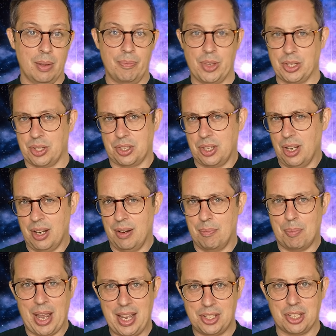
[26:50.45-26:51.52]
there's a certain
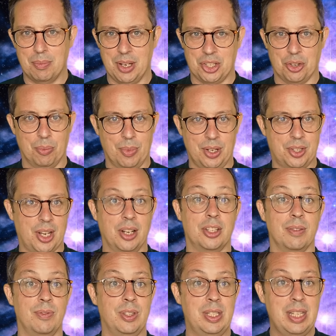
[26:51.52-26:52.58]
pessimism and sense
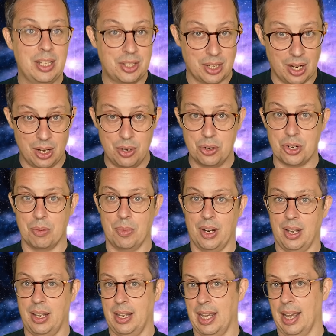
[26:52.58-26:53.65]
of disillusionment
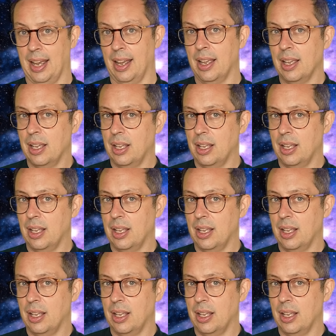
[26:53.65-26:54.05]
in the air